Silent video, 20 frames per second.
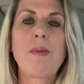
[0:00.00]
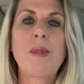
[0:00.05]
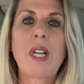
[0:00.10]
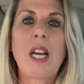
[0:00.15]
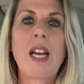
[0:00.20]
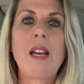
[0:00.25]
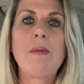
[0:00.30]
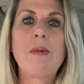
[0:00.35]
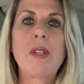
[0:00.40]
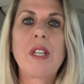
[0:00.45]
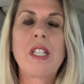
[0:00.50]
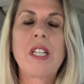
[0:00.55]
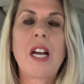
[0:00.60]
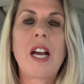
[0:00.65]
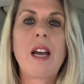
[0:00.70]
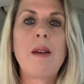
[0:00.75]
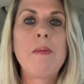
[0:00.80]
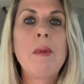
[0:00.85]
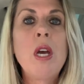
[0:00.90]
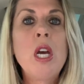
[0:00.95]
time to
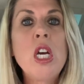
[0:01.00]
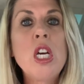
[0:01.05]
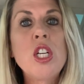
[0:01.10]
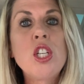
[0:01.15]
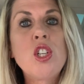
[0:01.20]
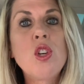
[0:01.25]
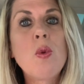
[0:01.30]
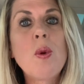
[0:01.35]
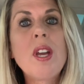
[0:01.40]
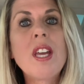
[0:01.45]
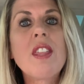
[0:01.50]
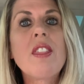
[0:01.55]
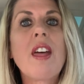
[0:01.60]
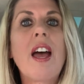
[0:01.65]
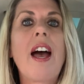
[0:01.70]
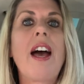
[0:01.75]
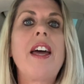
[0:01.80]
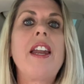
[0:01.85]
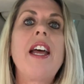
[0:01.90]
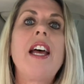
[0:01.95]
time, doing
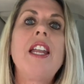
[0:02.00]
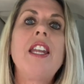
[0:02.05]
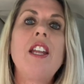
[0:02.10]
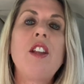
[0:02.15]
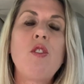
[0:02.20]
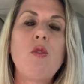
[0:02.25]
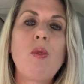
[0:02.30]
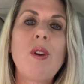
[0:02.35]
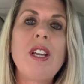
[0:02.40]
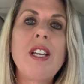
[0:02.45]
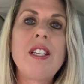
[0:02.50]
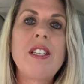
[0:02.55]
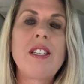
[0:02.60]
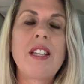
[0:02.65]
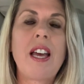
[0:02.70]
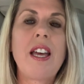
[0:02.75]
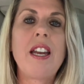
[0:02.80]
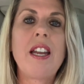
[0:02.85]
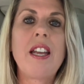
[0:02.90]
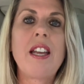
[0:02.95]
that and then
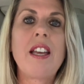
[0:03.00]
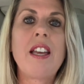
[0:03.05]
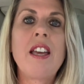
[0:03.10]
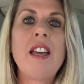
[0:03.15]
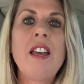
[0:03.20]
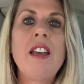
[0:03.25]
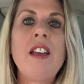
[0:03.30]
resetting